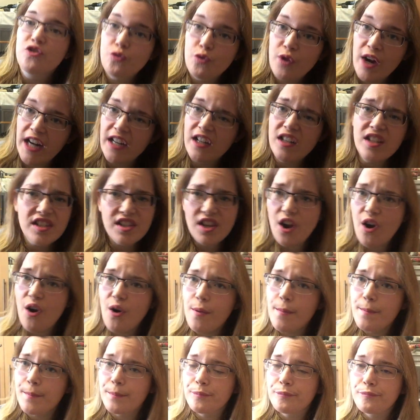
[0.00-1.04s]
trained,
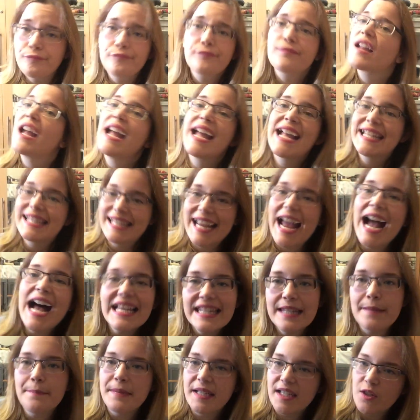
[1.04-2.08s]
so she
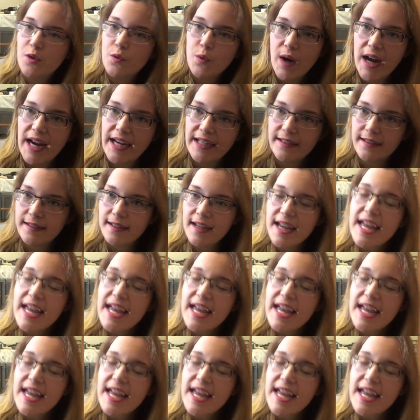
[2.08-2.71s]
hasn't been trained.